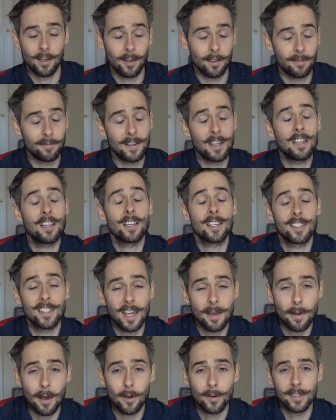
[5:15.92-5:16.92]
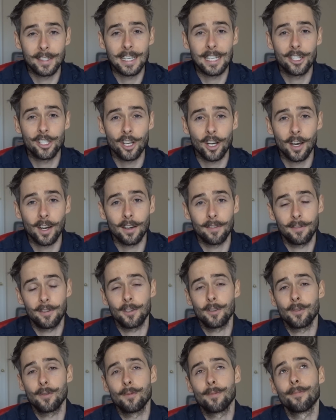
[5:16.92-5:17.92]
Felix came out with D-Shot
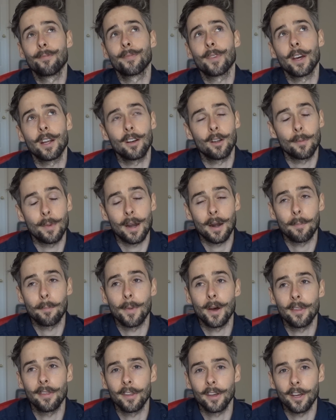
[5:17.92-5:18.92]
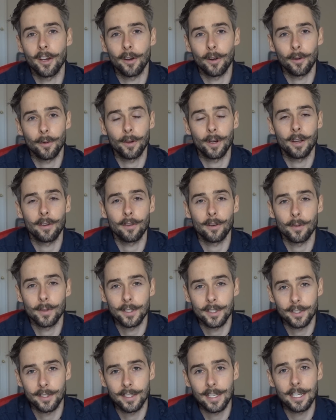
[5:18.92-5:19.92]
about a month ago or whatever,
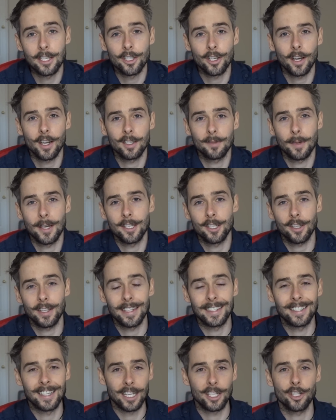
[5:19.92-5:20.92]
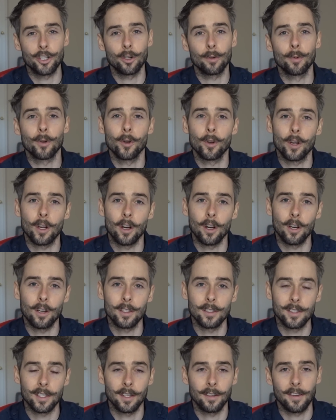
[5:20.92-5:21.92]
which is D-Shot is basically digital protocol
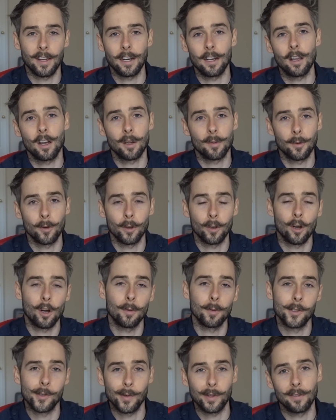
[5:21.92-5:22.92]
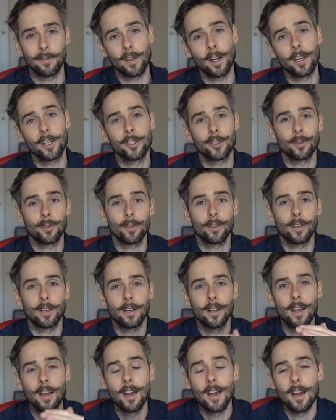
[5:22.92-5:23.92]
instead of analog protocol between the flight controller
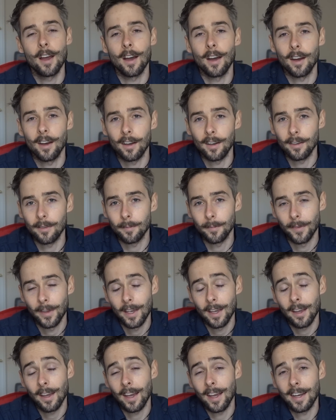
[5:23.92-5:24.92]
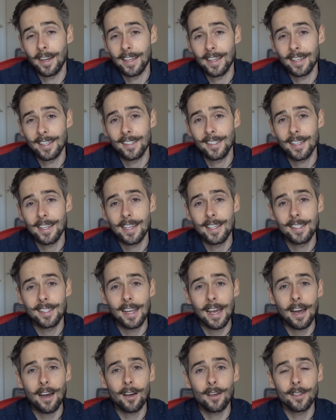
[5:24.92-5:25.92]
and ESCs
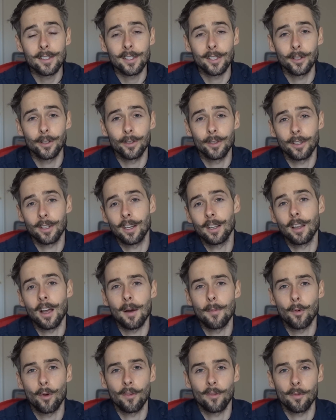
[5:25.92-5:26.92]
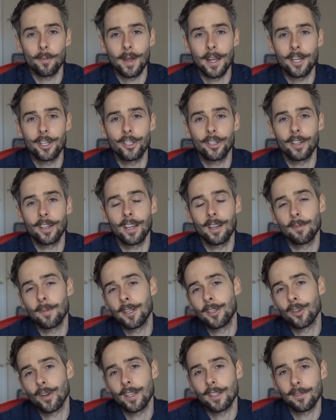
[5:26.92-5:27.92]
now, so a lot more information can be
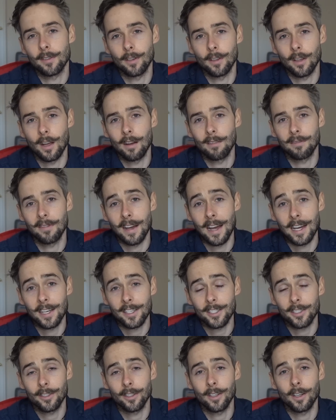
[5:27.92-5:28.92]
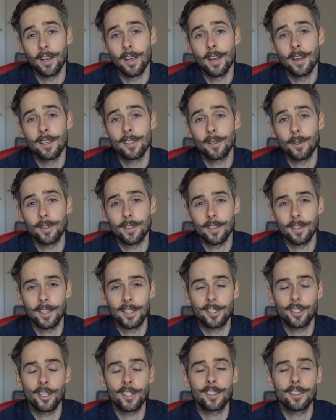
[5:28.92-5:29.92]
transferred a lot faster. So
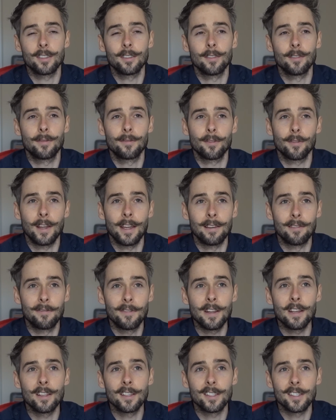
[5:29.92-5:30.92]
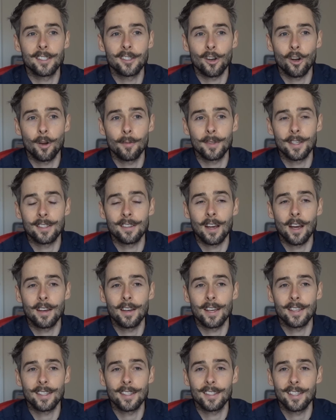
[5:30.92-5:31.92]
it's just, in Felix's terms, it's not
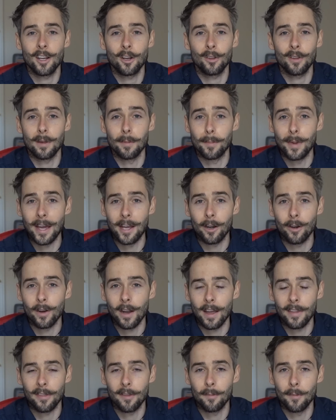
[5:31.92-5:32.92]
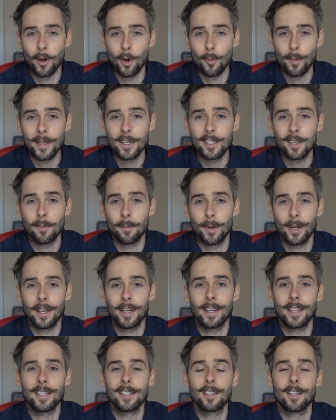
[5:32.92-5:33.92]
necessarily better at the moment, but
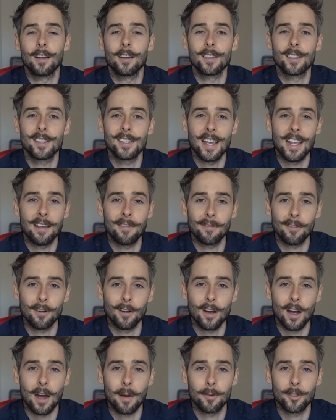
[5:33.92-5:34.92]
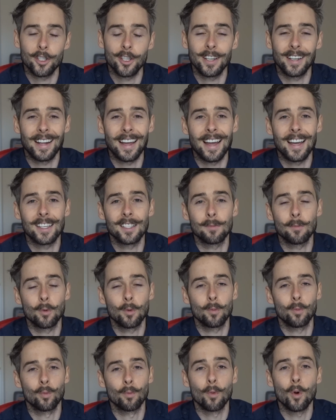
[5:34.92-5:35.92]
it is a safer option and it has
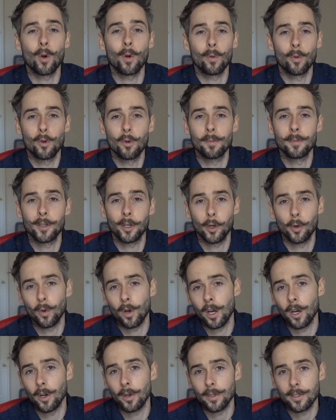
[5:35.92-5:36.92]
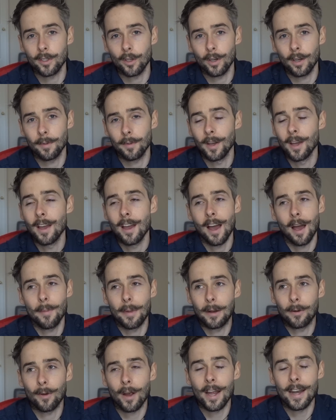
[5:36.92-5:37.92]
more room to grow. So I
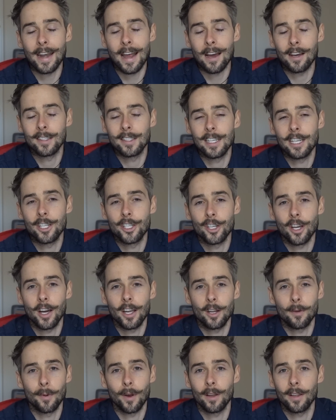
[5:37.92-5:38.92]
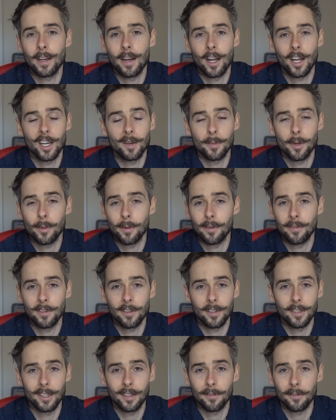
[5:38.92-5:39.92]
mean, right now D-Shot, you're probably not going to be able to
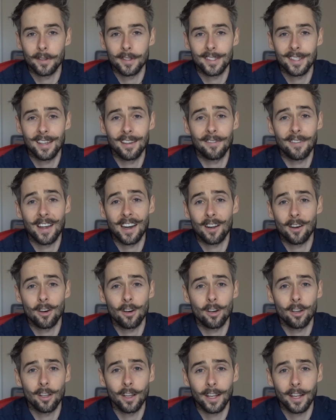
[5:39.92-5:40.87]
feel a difference, if at all.